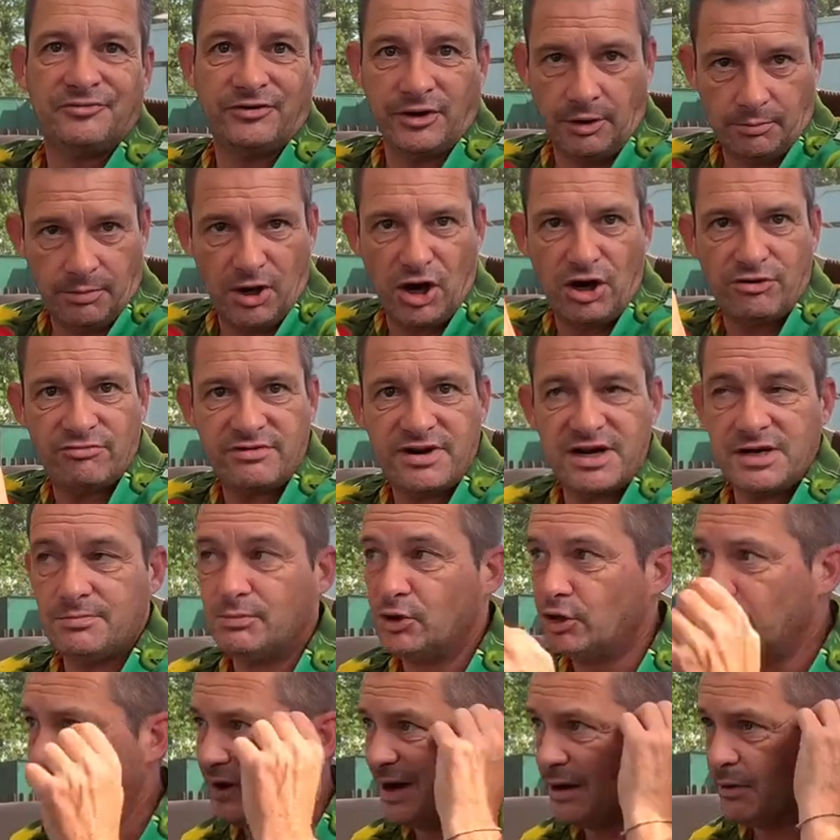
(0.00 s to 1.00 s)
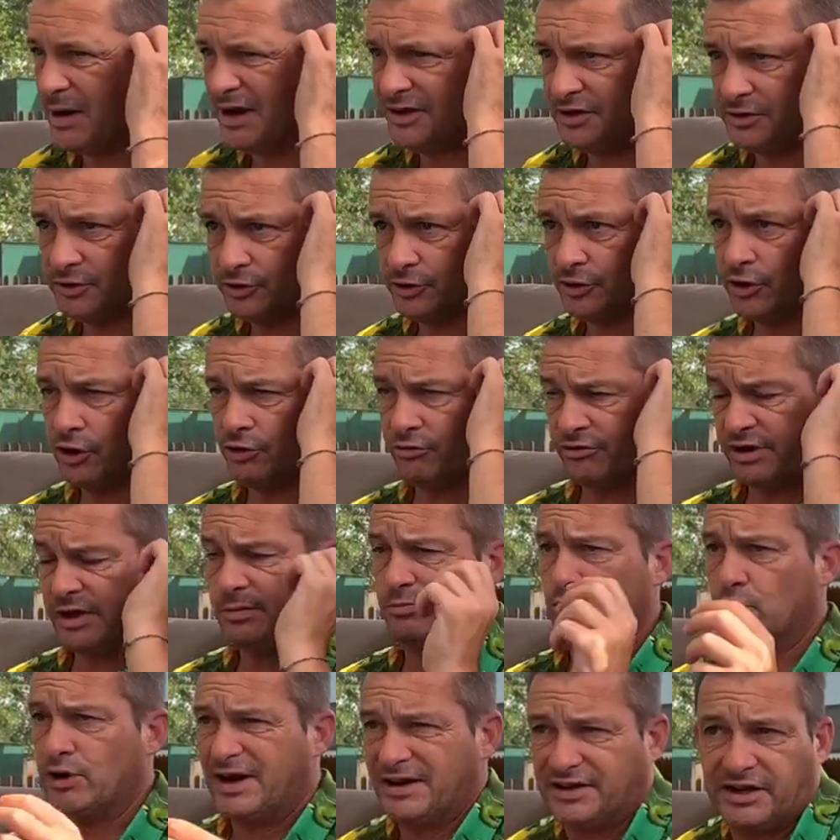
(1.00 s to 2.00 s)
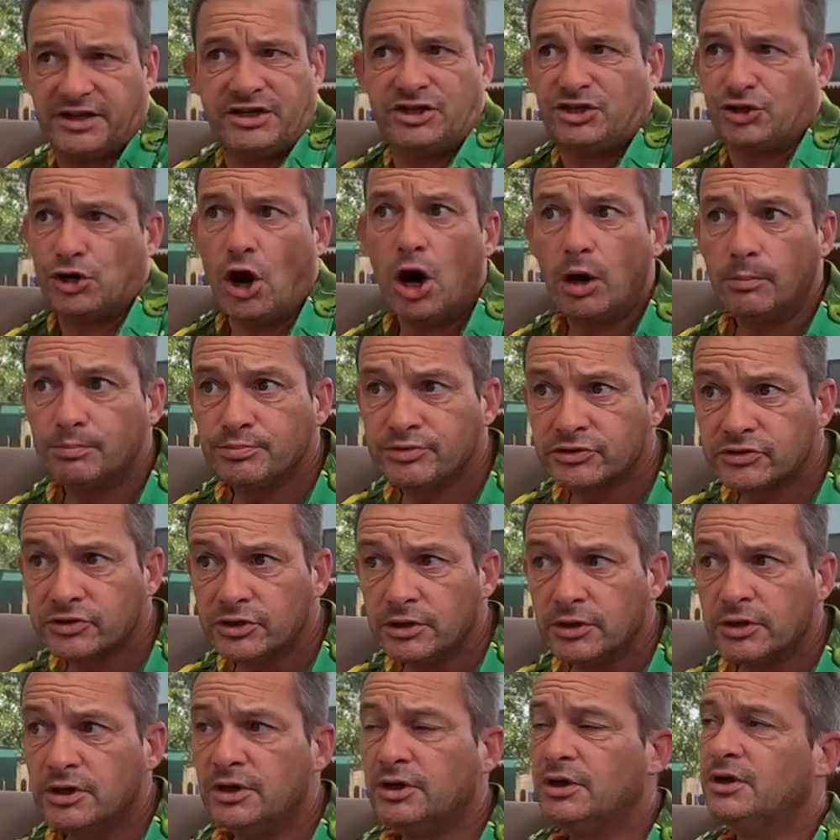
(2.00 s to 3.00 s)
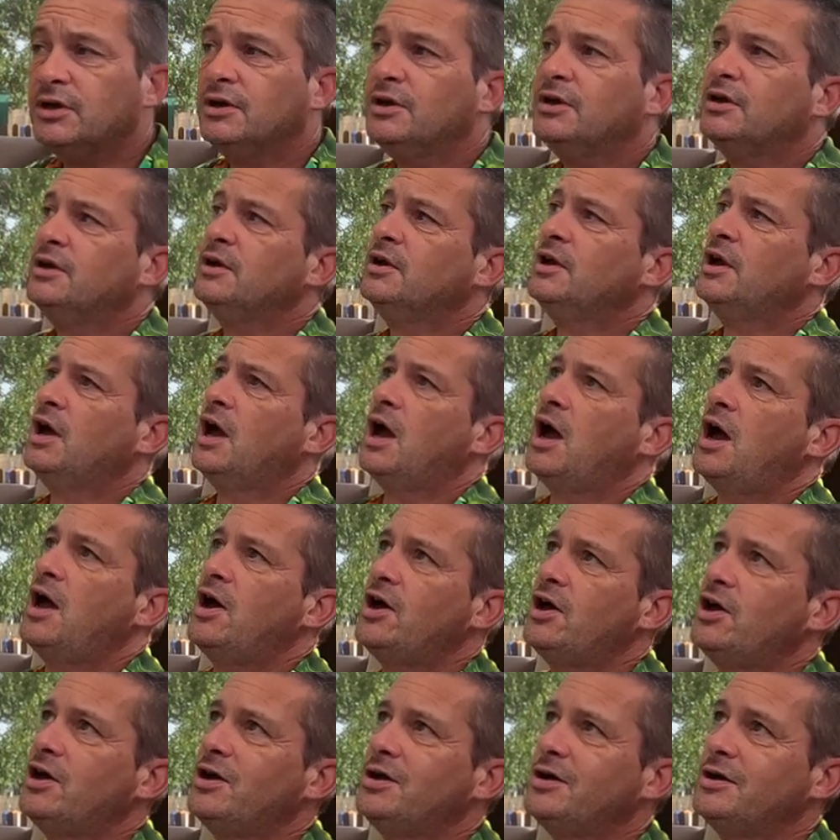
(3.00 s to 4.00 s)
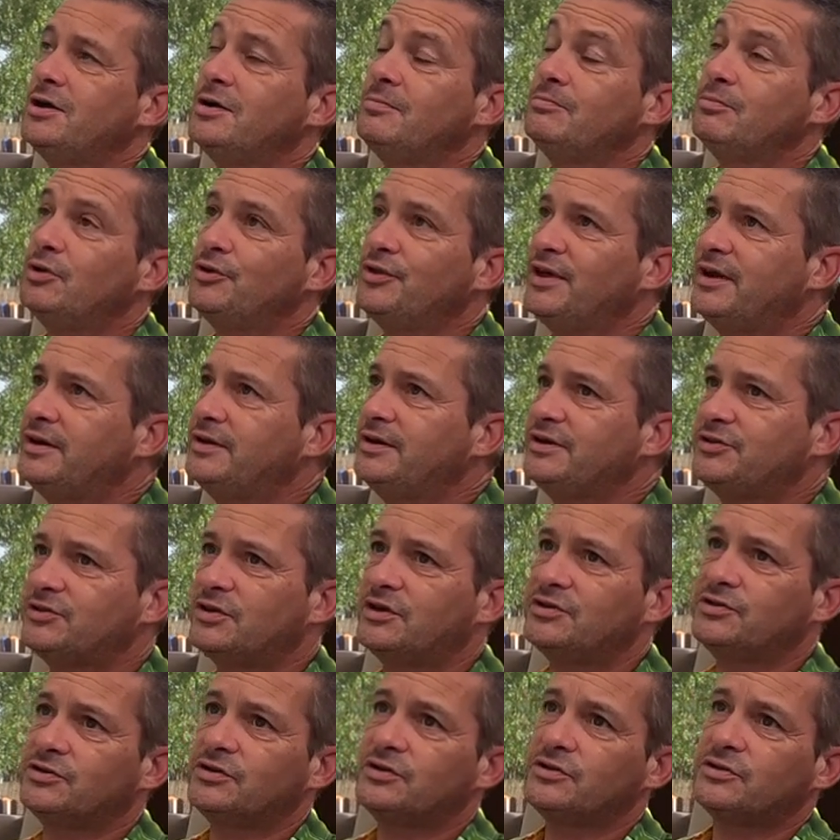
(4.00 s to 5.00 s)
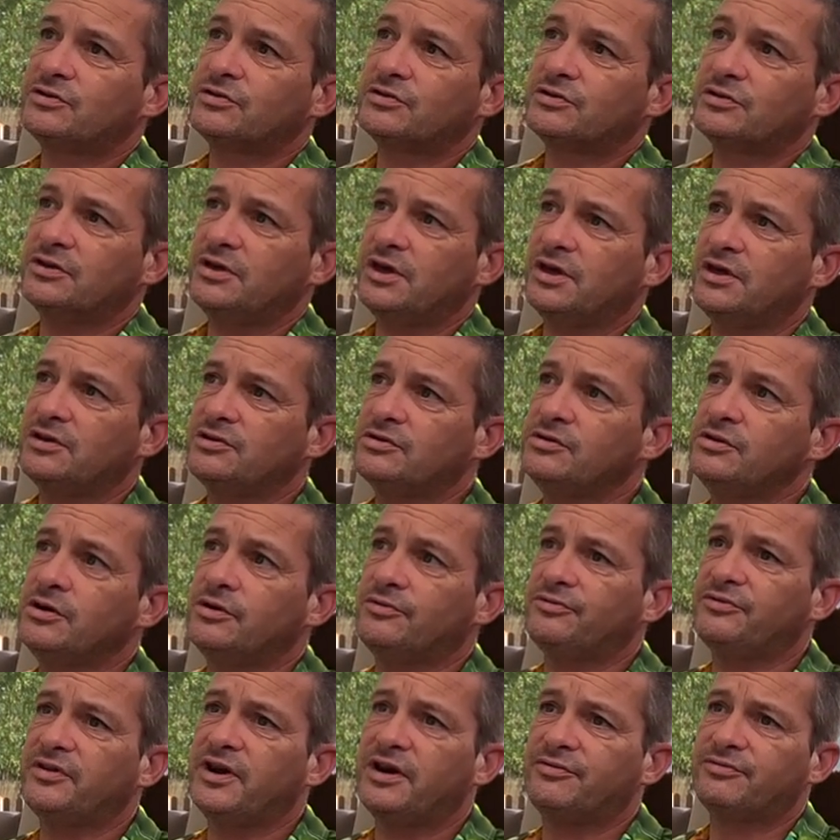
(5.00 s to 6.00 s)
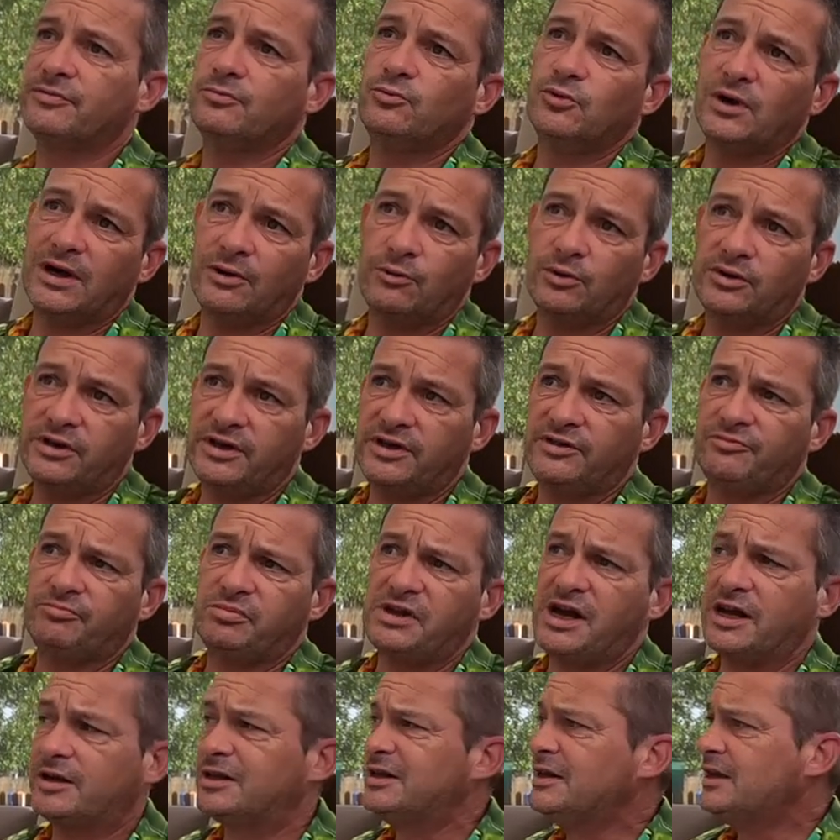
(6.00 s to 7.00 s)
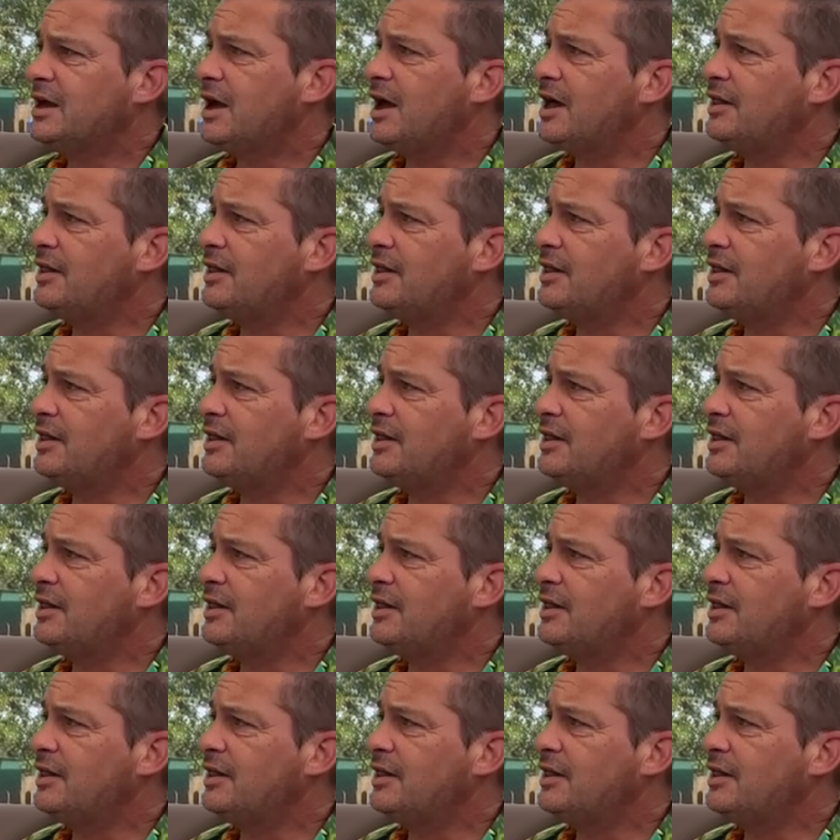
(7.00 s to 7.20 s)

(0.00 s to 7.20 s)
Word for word: From Haribo. Now I didn't know Haribo had any shops. Oh, I didn't. Um, but then he says it's yeah, it's not far from where we live, Blunt.